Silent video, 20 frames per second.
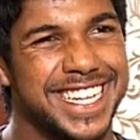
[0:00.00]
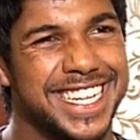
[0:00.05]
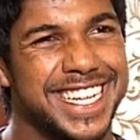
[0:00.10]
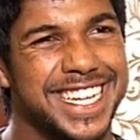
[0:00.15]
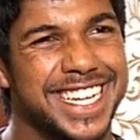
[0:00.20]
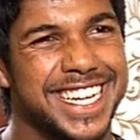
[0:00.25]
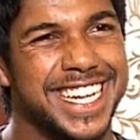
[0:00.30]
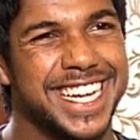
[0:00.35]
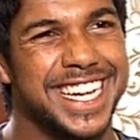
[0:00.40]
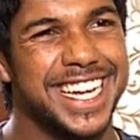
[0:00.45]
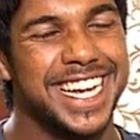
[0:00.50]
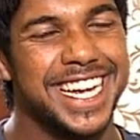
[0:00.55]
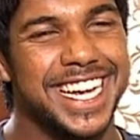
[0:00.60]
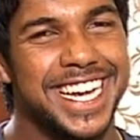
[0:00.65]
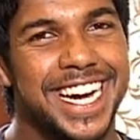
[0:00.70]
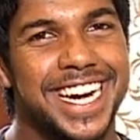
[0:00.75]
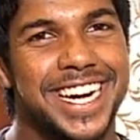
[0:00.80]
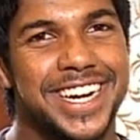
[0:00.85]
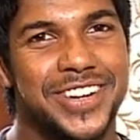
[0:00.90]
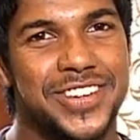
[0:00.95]
Yeah,
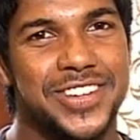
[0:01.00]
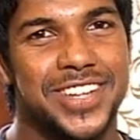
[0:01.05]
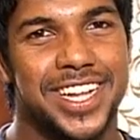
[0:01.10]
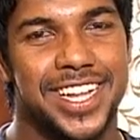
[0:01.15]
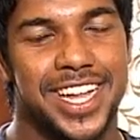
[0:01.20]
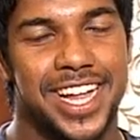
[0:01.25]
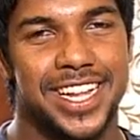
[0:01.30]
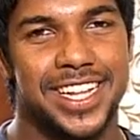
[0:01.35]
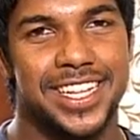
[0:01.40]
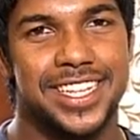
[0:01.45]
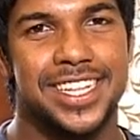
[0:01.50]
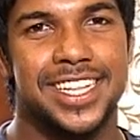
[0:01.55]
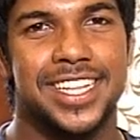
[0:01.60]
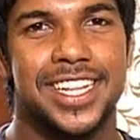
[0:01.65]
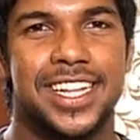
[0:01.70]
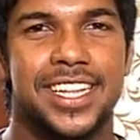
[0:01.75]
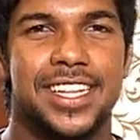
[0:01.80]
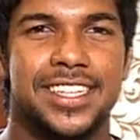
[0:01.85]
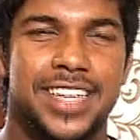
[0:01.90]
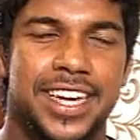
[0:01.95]
I didn't do that. And
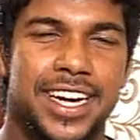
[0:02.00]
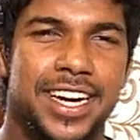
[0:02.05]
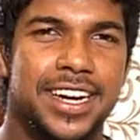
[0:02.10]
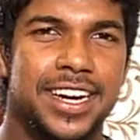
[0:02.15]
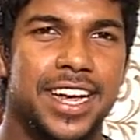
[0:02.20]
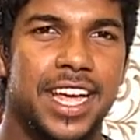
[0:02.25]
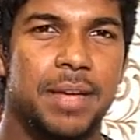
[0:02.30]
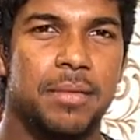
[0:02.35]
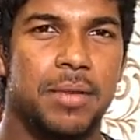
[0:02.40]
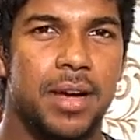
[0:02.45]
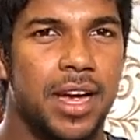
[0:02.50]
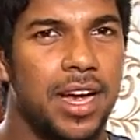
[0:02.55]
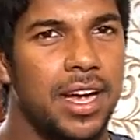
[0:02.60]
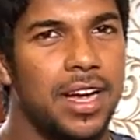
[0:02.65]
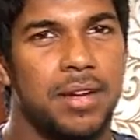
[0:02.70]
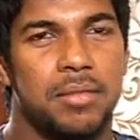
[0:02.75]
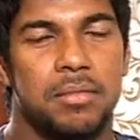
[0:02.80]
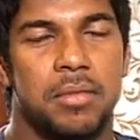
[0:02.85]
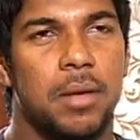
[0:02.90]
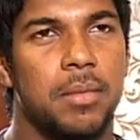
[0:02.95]
then the second time,
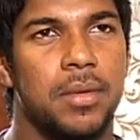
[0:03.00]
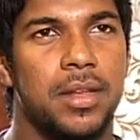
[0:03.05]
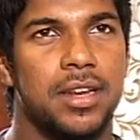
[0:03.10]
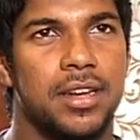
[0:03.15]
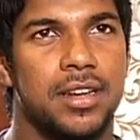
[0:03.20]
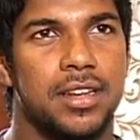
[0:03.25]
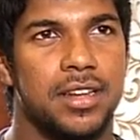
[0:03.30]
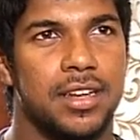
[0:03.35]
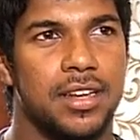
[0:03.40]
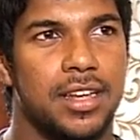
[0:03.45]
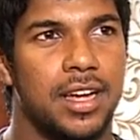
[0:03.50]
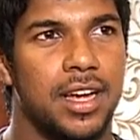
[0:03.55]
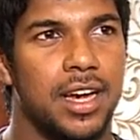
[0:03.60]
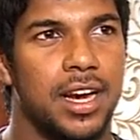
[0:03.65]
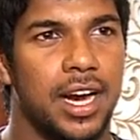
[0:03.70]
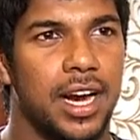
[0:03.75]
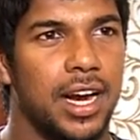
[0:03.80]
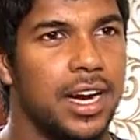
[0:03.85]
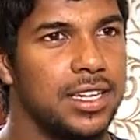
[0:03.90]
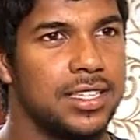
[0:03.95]
I mean,
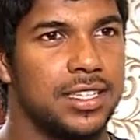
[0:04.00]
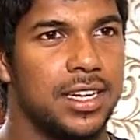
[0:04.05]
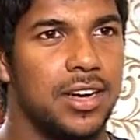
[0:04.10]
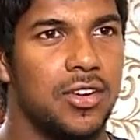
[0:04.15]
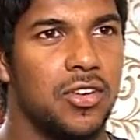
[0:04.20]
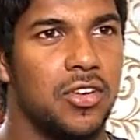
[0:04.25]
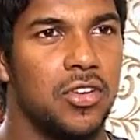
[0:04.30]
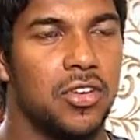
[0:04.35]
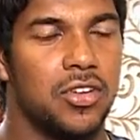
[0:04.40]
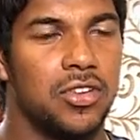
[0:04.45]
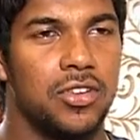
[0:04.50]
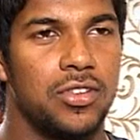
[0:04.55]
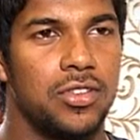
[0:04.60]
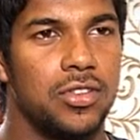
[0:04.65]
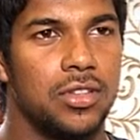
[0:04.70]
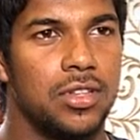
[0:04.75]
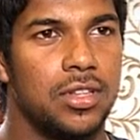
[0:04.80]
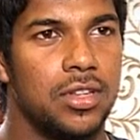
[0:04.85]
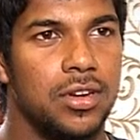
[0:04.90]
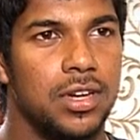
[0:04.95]
I still don't
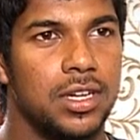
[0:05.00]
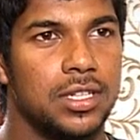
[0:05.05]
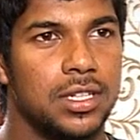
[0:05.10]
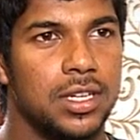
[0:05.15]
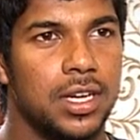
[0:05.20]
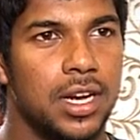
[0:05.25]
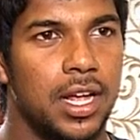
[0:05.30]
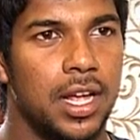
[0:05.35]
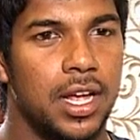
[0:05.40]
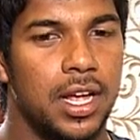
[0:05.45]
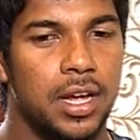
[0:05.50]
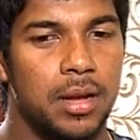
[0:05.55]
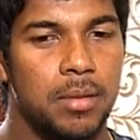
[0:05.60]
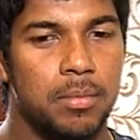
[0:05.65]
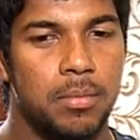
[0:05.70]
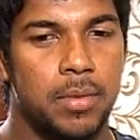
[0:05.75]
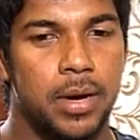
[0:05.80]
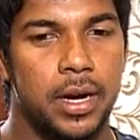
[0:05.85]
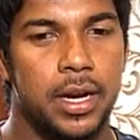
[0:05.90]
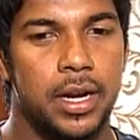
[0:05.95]
know the reason.
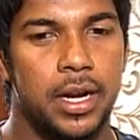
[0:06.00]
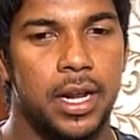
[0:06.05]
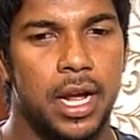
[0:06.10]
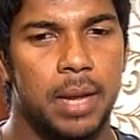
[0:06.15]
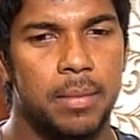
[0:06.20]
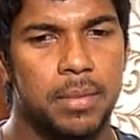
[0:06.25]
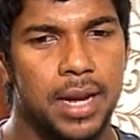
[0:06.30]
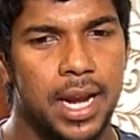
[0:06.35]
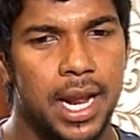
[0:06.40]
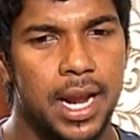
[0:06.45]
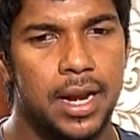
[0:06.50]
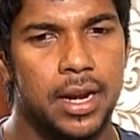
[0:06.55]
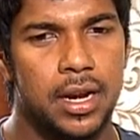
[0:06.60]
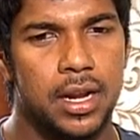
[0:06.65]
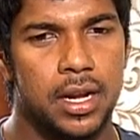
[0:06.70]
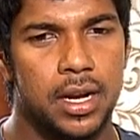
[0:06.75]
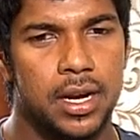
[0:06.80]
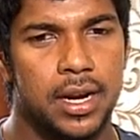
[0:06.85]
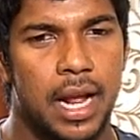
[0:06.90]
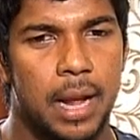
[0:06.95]
But I'm
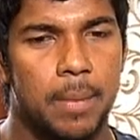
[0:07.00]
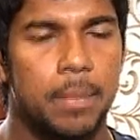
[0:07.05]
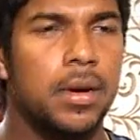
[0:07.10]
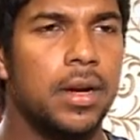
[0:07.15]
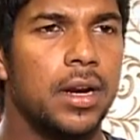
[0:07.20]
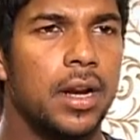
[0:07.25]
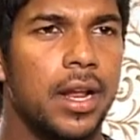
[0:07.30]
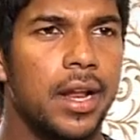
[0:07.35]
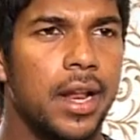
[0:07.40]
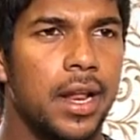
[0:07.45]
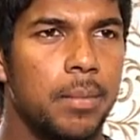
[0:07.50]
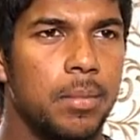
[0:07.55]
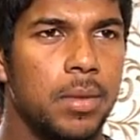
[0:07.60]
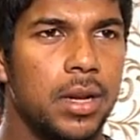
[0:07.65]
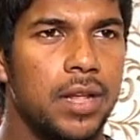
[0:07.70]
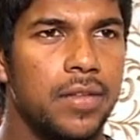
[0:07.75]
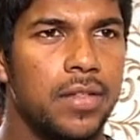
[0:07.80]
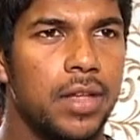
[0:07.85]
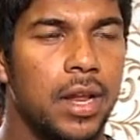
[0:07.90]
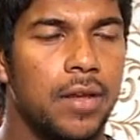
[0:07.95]
glad it happened, and I
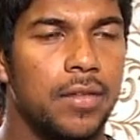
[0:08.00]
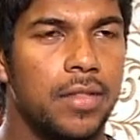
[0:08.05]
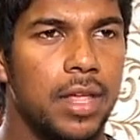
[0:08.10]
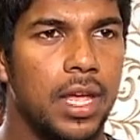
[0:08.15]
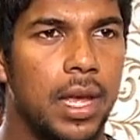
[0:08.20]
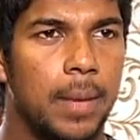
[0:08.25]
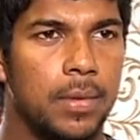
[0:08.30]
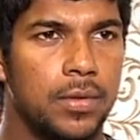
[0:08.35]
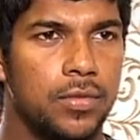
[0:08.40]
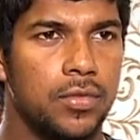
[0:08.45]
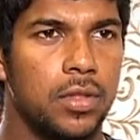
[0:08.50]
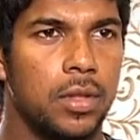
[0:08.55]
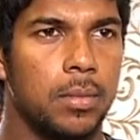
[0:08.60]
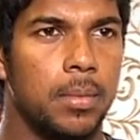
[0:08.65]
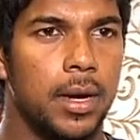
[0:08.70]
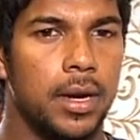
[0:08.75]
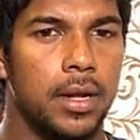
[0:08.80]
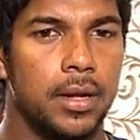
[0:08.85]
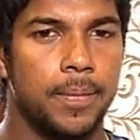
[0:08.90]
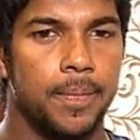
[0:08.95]
believe that everything happens for the
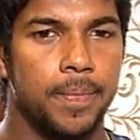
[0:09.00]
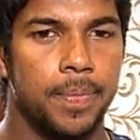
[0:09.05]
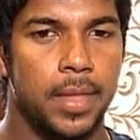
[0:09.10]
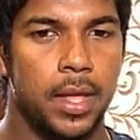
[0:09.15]
better.